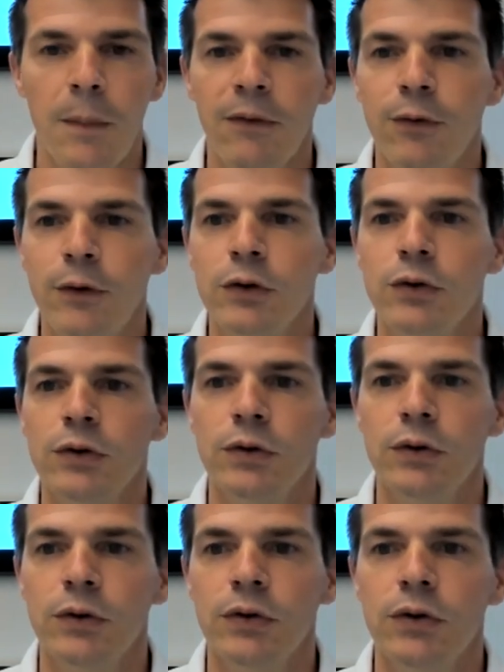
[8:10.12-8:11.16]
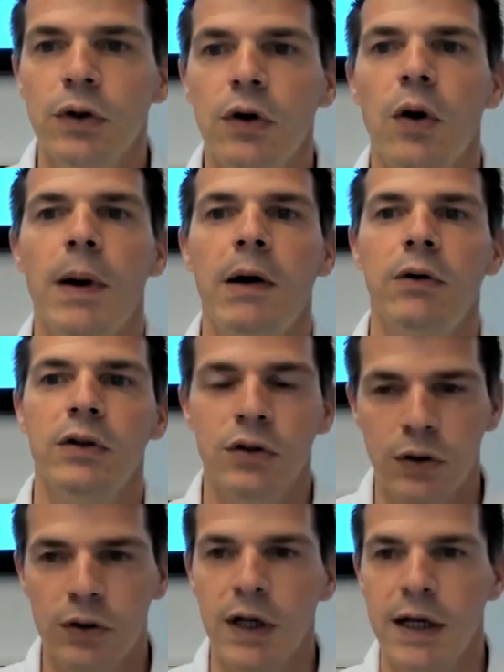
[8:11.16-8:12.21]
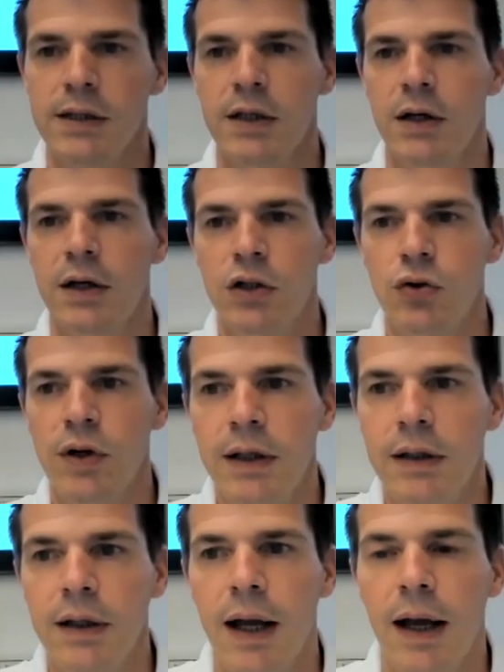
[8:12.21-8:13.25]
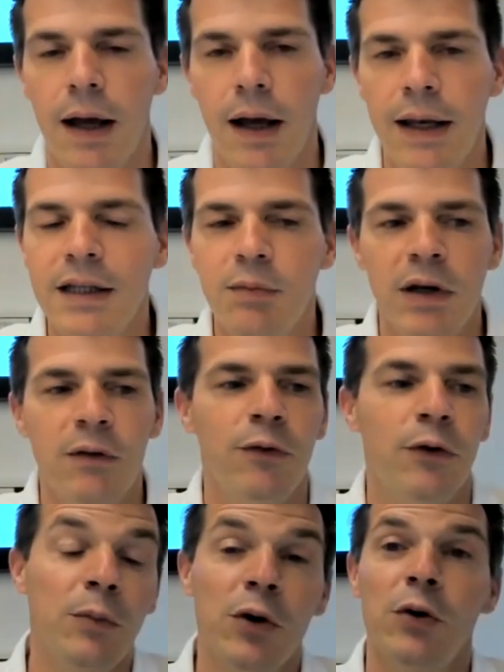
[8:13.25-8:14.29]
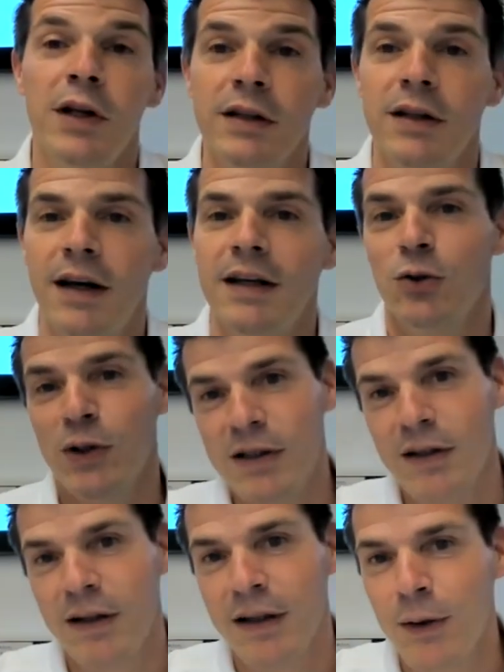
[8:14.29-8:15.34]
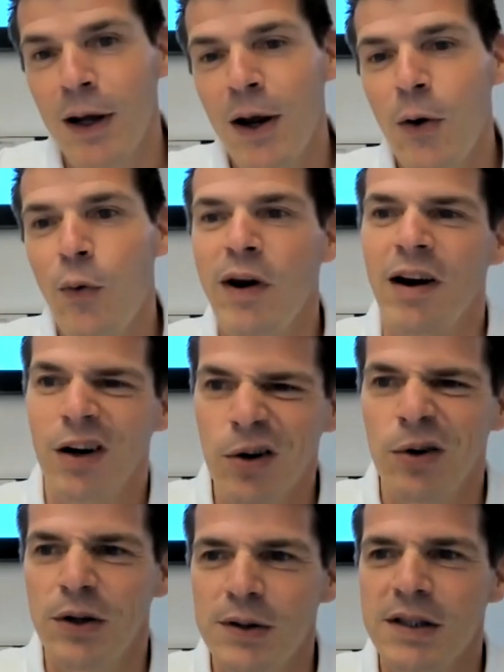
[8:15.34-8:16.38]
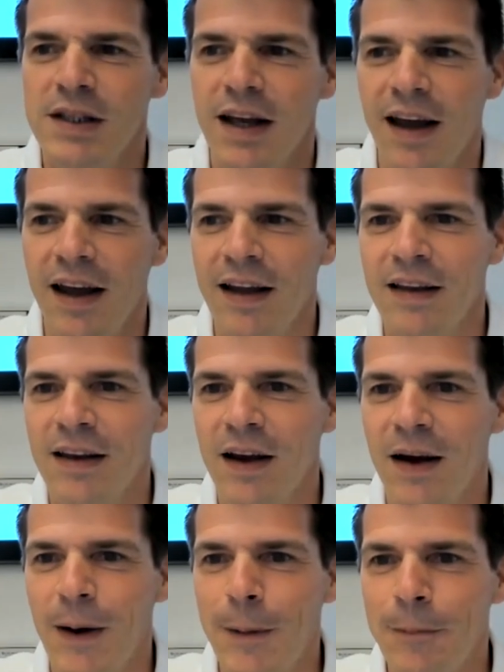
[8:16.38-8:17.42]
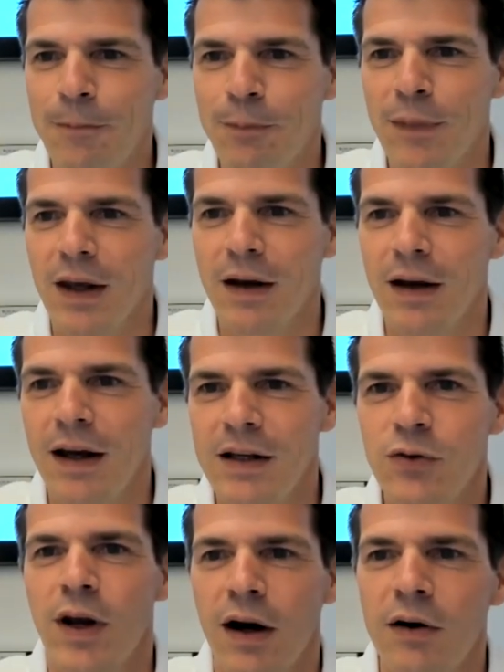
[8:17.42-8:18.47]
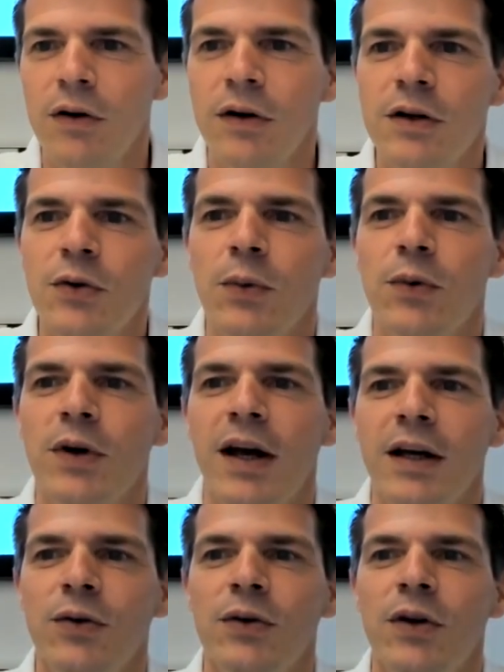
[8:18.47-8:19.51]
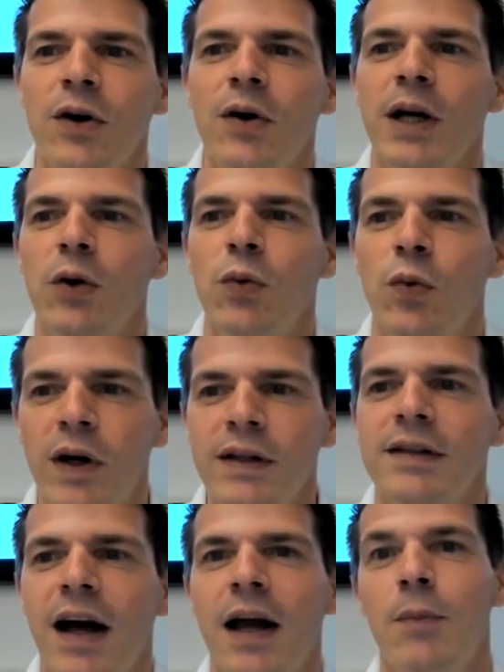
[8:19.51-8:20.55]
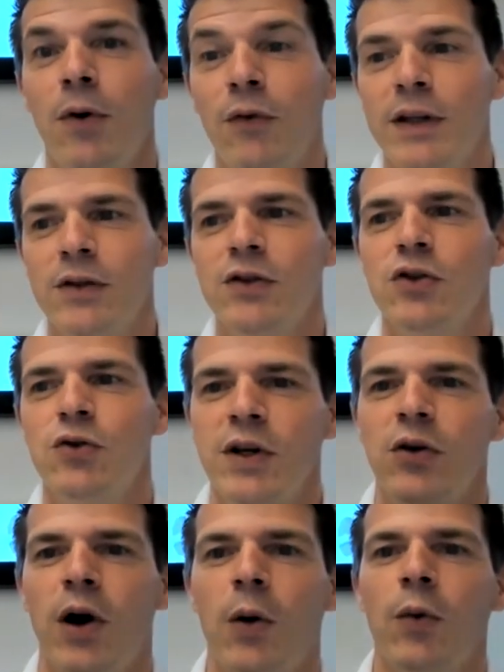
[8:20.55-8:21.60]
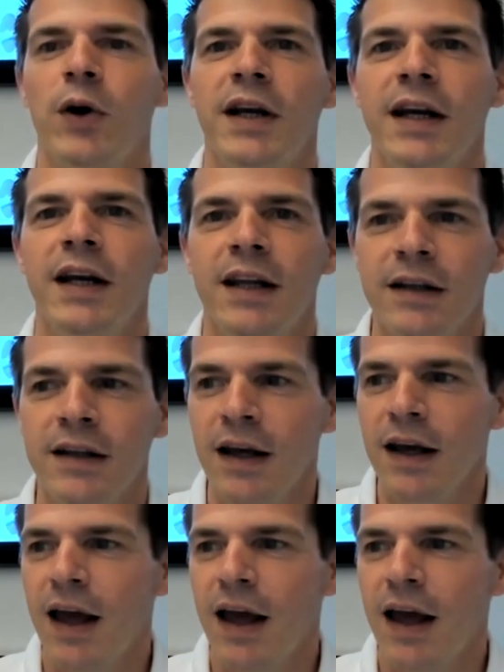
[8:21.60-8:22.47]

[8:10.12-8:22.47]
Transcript: Before to talk about today's drill, let me inform you that in Switzerland we are curious, and as we are curious, we would like to know in what type of industry you are working in.